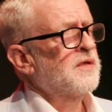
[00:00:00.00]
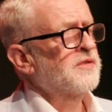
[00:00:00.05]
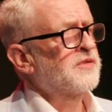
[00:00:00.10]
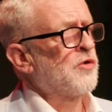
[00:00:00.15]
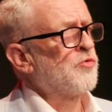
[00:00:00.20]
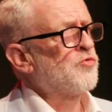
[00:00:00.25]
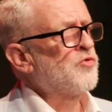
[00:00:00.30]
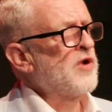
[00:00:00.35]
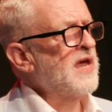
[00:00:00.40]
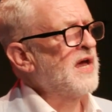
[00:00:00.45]

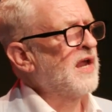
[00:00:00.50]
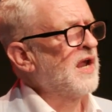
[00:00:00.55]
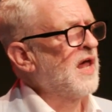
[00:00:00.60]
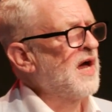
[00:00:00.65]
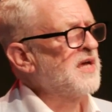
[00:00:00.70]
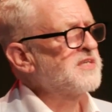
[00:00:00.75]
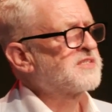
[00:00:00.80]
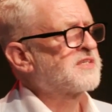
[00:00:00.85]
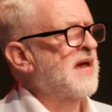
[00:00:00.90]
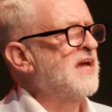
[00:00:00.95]
the
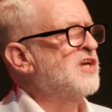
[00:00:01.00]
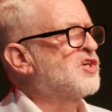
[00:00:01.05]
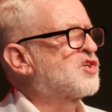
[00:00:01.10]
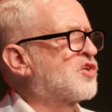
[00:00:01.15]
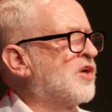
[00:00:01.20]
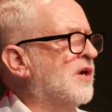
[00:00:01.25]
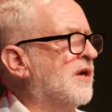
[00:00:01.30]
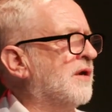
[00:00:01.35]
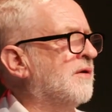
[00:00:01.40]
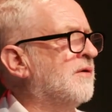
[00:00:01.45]

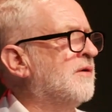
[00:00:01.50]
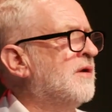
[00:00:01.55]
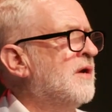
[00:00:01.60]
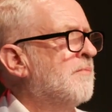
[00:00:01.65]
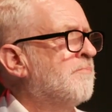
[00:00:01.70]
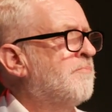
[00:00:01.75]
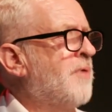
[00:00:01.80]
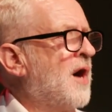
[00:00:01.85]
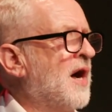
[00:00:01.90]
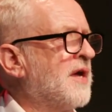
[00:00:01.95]
realization
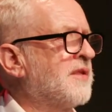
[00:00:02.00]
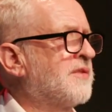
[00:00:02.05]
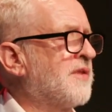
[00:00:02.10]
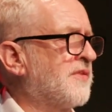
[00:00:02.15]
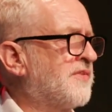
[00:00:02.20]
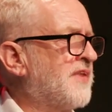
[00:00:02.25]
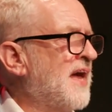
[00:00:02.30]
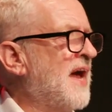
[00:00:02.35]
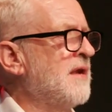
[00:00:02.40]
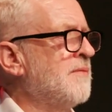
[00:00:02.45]
by
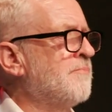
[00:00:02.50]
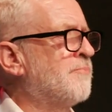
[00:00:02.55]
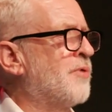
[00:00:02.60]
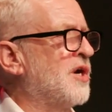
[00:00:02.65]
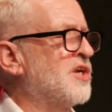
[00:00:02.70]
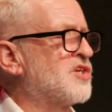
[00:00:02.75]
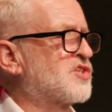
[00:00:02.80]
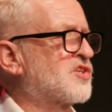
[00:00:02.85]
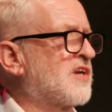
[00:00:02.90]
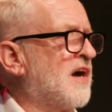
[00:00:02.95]
the then
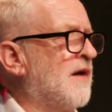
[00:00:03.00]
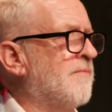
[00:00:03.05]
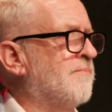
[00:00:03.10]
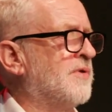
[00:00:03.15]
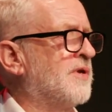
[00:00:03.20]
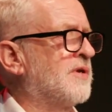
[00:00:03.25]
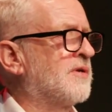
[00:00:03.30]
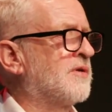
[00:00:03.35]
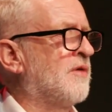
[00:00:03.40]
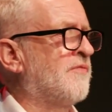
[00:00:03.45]
British
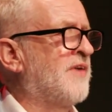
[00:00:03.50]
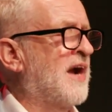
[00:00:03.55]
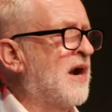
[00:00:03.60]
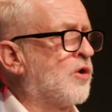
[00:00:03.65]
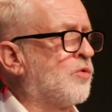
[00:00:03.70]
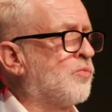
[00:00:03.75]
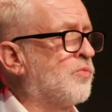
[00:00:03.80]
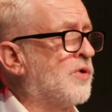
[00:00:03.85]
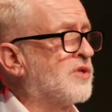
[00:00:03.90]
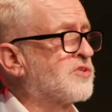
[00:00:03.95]
government of
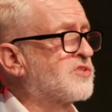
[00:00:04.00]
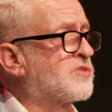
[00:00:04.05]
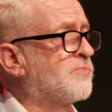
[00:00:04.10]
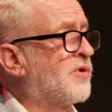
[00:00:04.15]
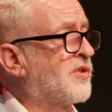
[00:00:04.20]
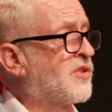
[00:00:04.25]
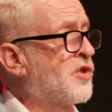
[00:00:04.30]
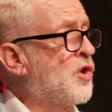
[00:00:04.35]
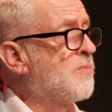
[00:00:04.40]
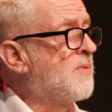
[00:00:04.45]
Harold Wilson,
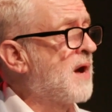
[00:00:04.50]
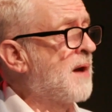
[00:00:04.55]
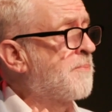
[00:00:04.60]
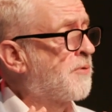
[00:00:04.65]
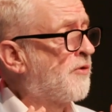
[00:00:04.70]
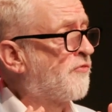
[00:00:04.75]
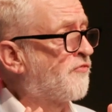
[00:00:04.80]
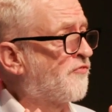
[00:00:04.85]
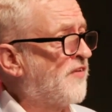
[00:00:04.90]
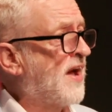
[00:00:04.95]
with whom I
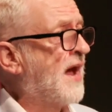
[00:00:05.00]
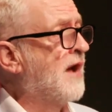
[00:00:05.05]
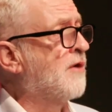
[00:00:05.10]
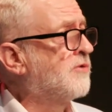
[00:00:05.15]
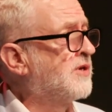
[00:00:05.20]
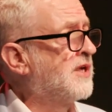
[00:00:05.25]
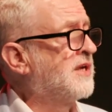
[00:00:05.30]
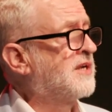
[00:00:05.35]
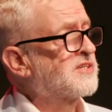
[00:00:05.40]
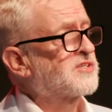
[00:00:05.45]

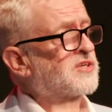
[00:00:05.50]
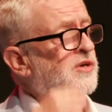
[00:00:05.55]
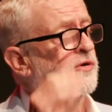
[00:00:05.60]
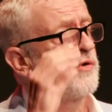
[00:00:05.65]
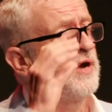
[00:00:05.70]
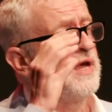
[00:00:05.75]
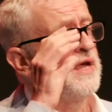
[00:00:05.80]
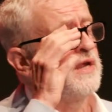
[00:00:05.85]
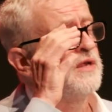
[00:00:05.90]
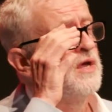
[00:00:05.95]
profoundly
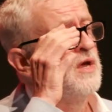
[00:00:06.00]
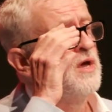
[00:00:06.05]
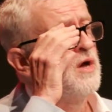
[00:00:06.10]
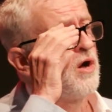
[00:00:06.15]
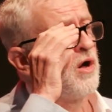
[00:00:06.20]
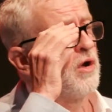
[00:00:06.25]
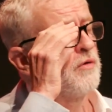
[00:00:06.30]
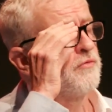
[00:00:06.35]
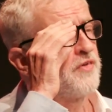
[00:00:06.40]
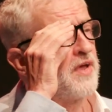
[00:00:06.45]
disagreed
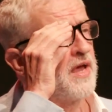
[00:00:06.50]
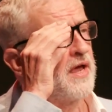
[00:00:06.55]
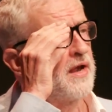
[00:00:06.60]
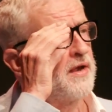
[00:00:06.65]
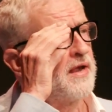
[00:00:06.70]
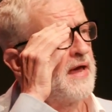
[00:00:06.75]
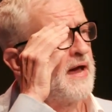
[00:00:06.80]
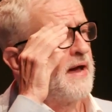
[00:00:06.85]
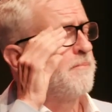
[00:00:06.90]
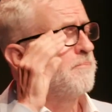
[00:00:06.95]
on
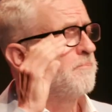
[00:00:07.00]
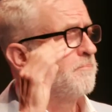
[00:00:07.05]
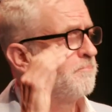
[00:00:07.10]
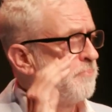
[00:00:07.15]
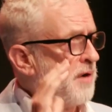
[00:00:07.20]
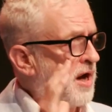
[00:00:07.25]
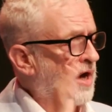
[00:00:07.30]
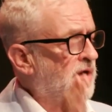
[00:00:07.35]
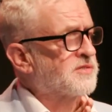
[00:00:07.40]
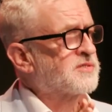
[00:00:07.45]
Vietnam,
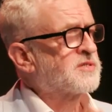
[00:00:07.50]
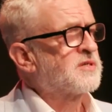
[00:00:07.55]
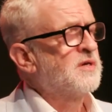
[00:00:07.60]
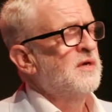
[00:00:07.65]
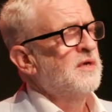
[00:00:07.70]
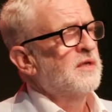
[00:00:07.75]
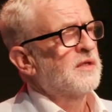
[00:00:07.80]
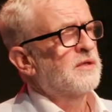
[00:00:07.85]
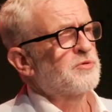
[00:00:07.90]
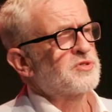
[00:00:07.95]
but
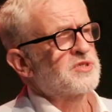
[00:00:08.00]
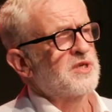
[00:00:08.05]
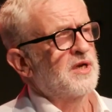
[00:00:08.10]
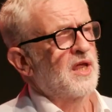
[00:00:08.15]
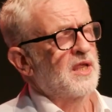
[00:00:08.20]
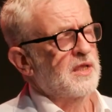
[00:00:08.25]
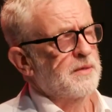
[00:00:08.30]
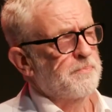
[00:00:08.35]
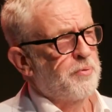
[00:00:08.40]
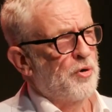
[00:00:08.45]
there was
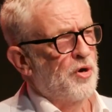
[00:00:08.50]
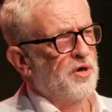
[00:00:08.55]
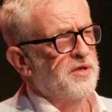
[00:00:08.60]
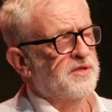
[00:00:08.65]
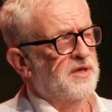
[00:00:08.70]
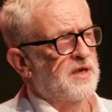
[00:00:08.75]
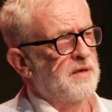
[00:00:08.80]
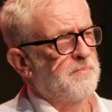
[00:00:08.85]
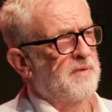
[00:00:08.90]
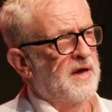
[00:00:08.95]
another point
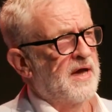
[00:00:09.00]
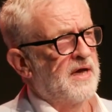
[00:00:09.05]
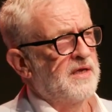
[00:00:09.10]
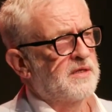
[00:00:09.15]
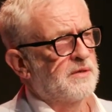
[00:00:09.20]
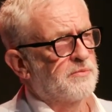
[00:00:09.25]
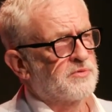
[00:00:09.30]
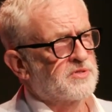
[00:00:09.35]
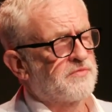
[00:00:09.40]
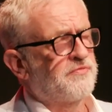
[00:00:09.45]
that he made
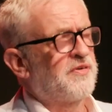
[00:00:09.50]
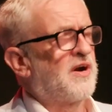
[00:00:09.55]
that was a